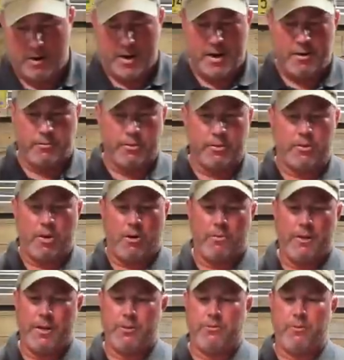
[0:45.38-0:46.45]
right here. We're going to start
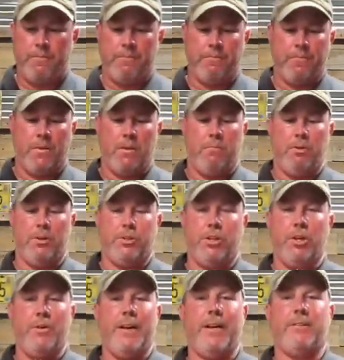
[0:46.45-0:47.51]
with this one. Put
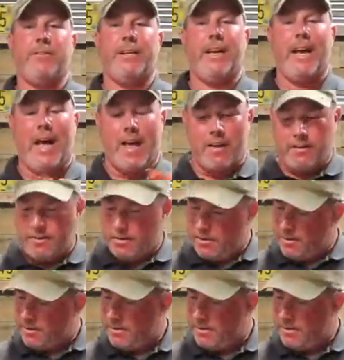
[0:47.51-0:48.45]
two ends together,